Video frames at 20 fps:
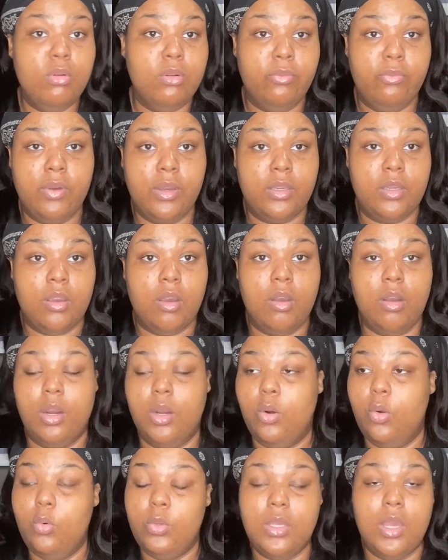fuck y'all
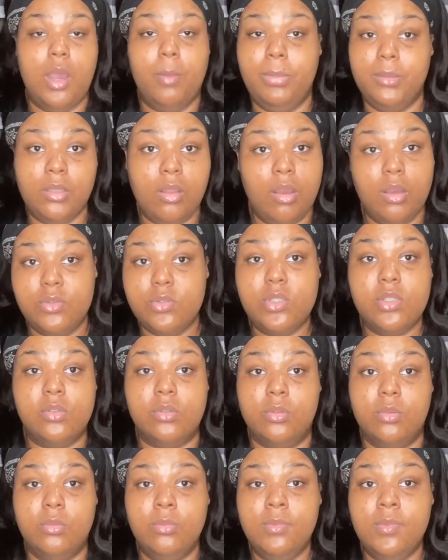are, who y'all belong
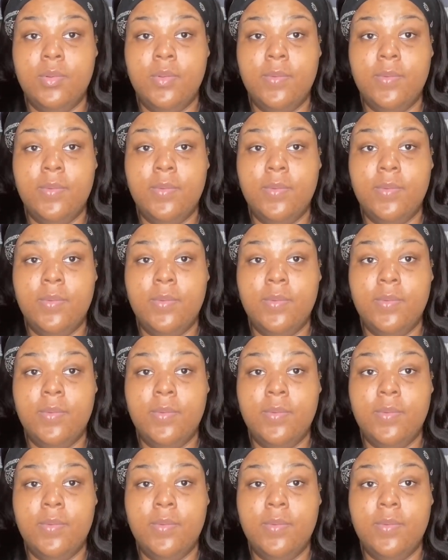to?